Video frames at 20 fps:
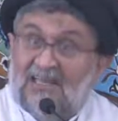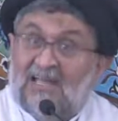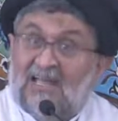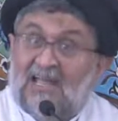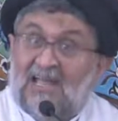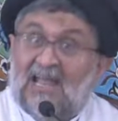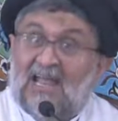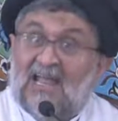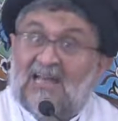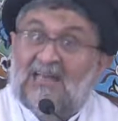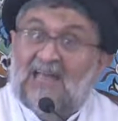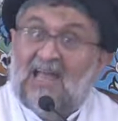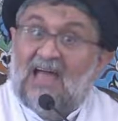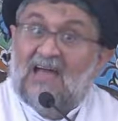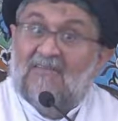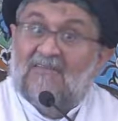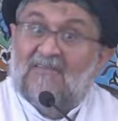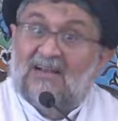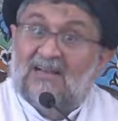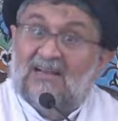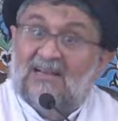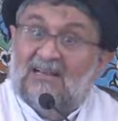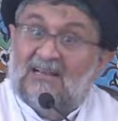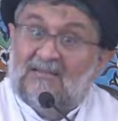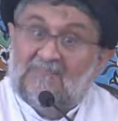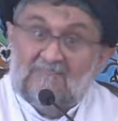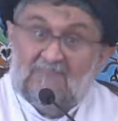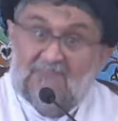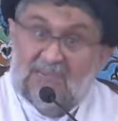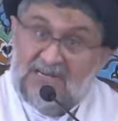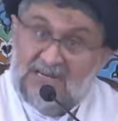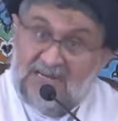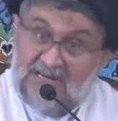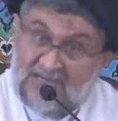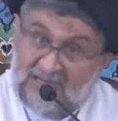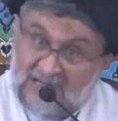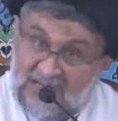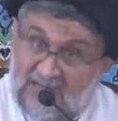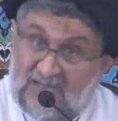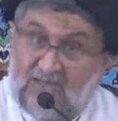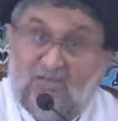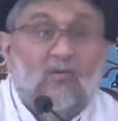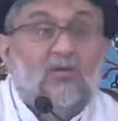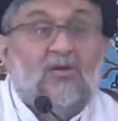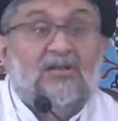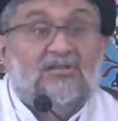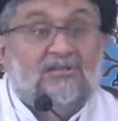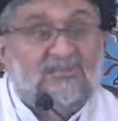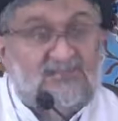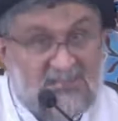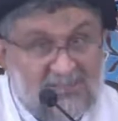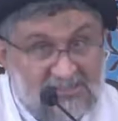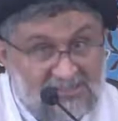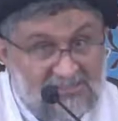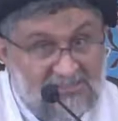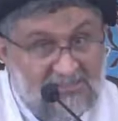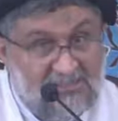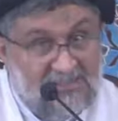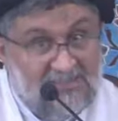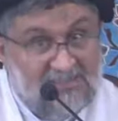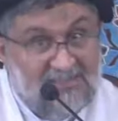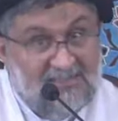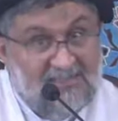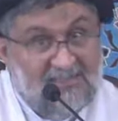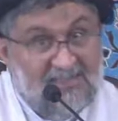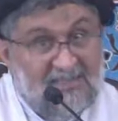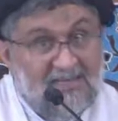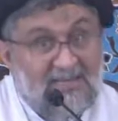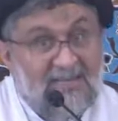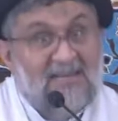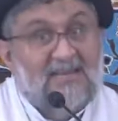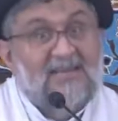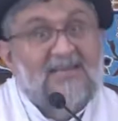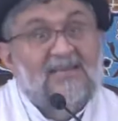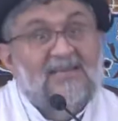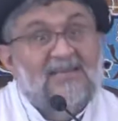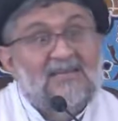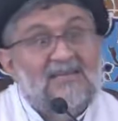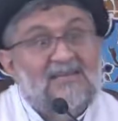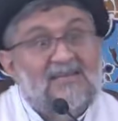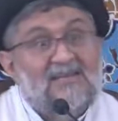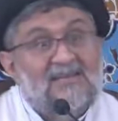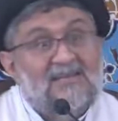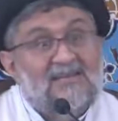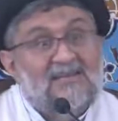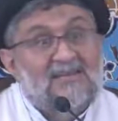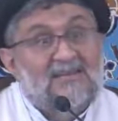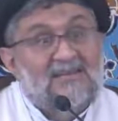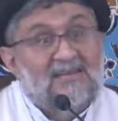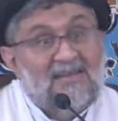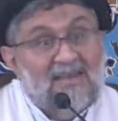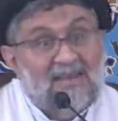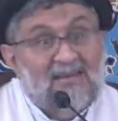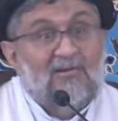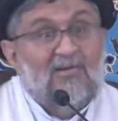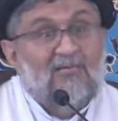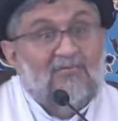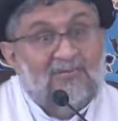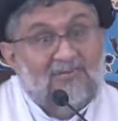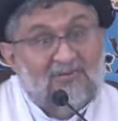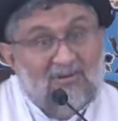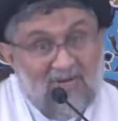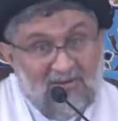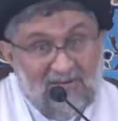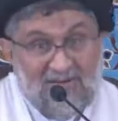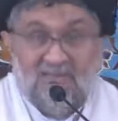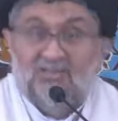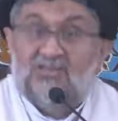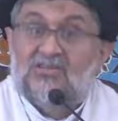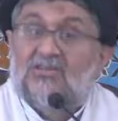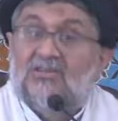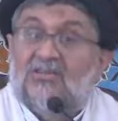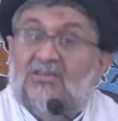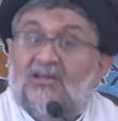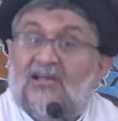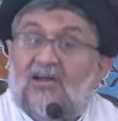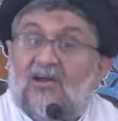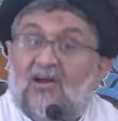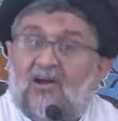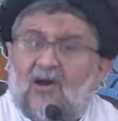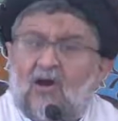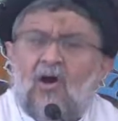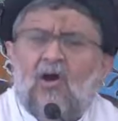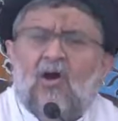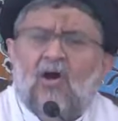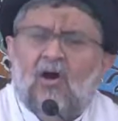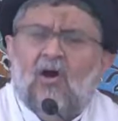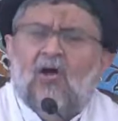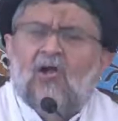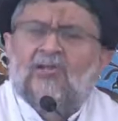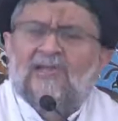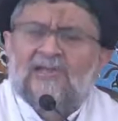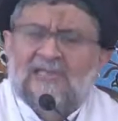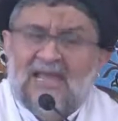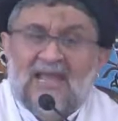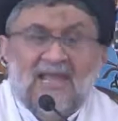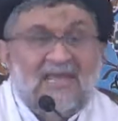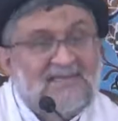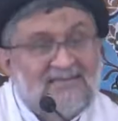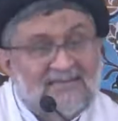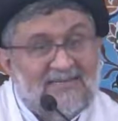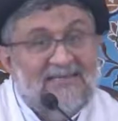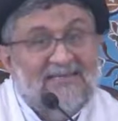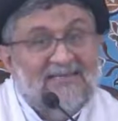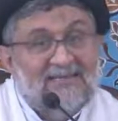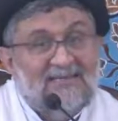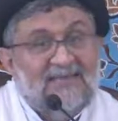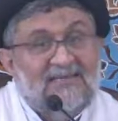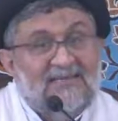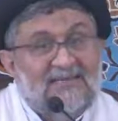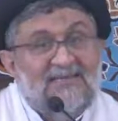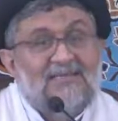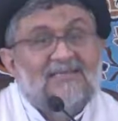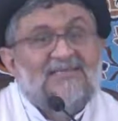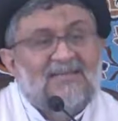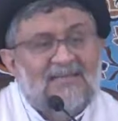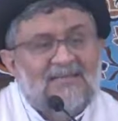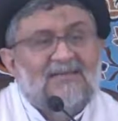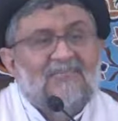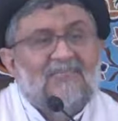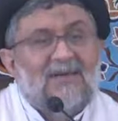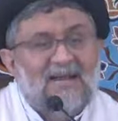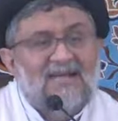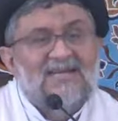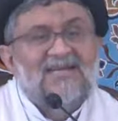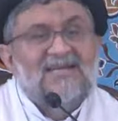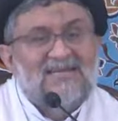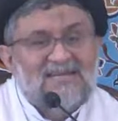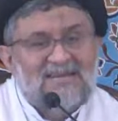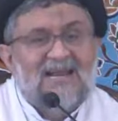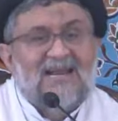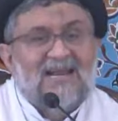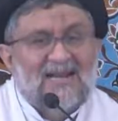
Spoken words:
and our complete ignorance and lack of knowledge, all that is a reminder